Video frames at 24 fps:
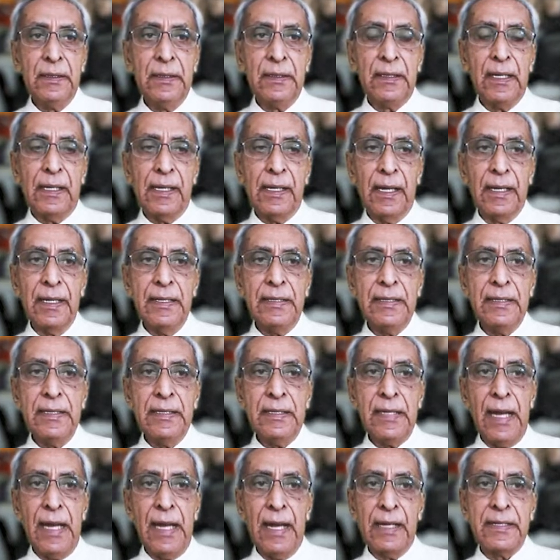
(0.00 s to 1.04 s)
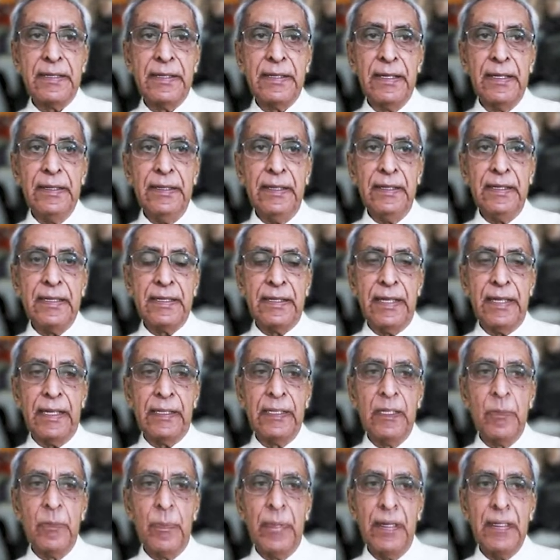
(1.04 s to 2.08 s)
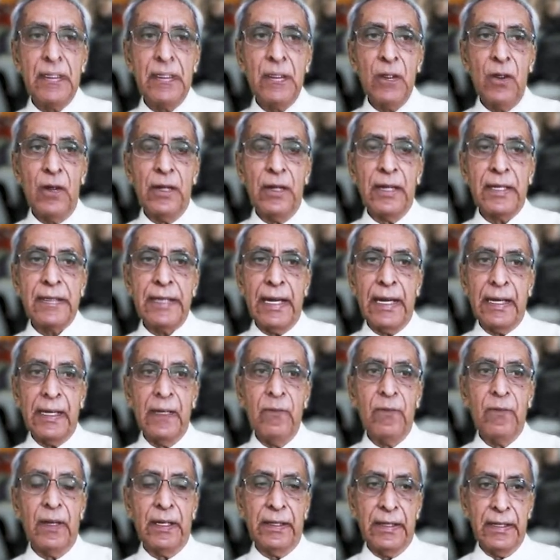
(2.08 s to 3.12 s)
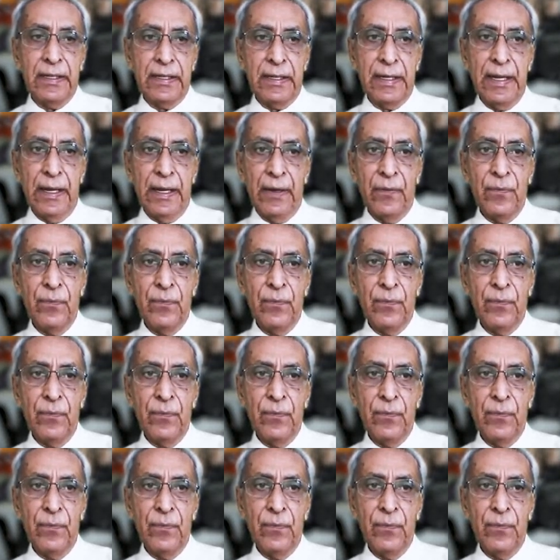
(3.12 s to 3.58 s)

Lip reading: the currencies exchange is taking place on a second working day.